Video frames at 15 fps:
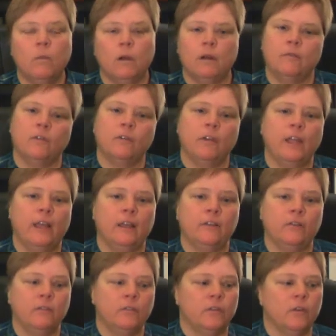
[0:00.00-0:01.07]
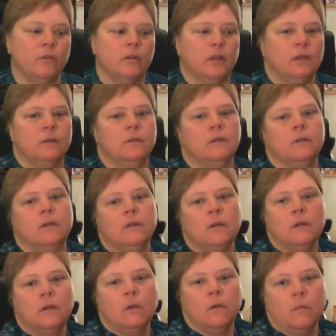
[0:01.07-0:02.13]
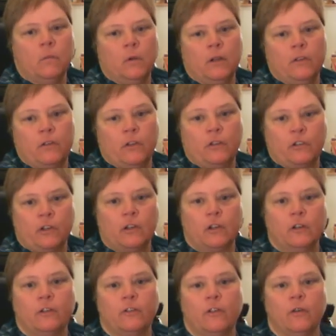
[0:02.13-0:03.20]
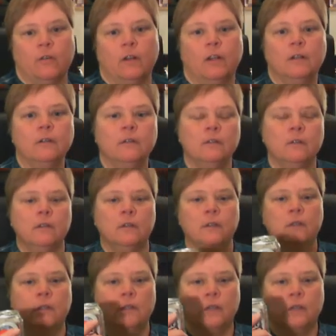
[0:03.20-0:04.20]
What if one of our cans of soda was sugared soda